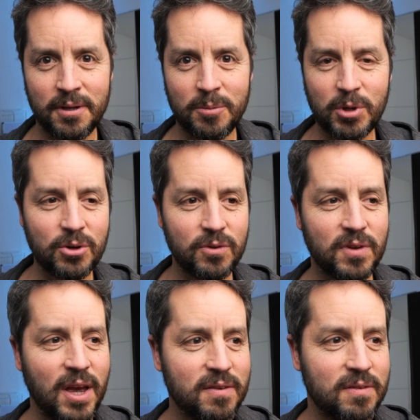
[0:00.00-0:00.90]
Because
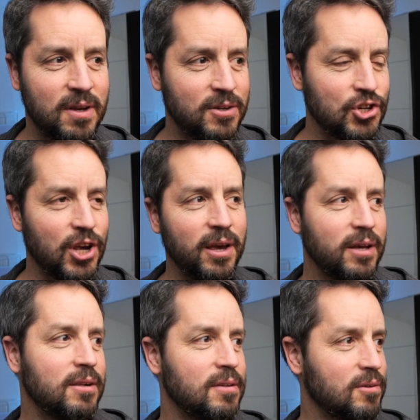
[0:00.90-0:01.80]
as a
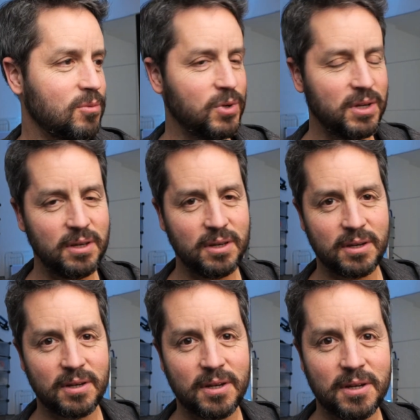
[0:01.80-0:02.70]
child, we
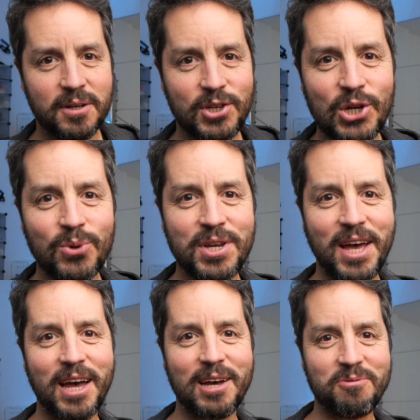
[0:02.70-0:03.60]
don't
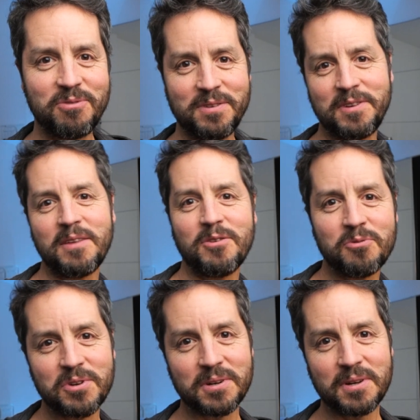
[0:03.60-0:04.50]
have a sense of
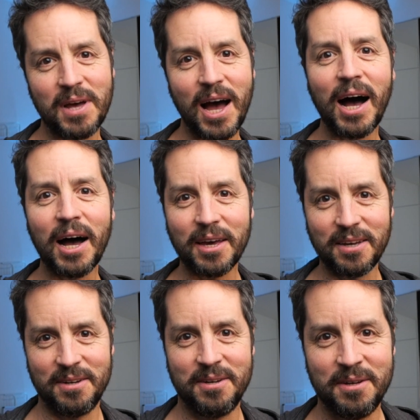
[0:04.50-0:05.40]
an I,
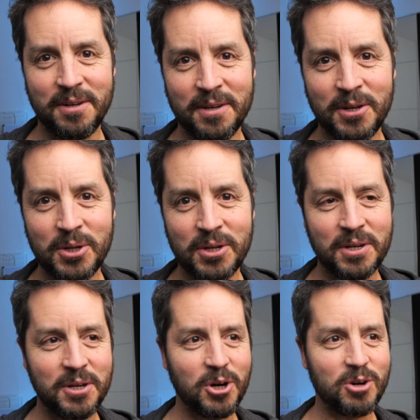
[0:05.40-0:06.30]

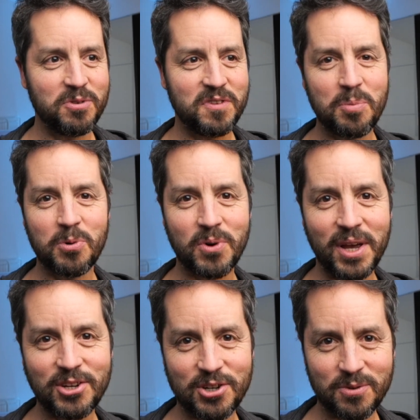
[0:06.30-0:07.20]
of a
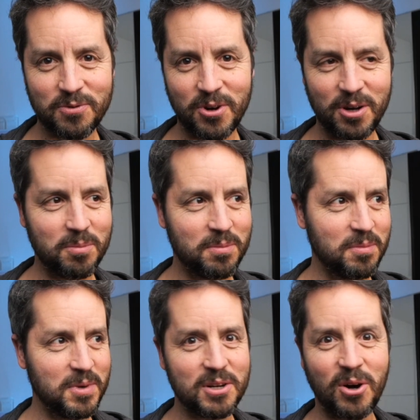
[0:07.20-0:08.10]
separation from
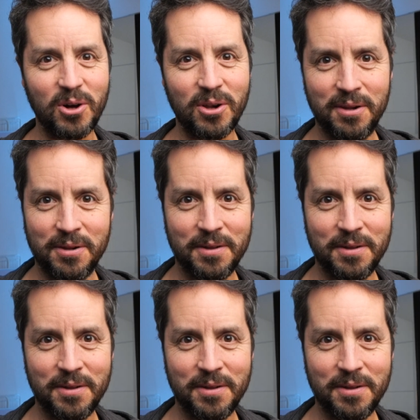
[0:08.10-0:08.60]
it all.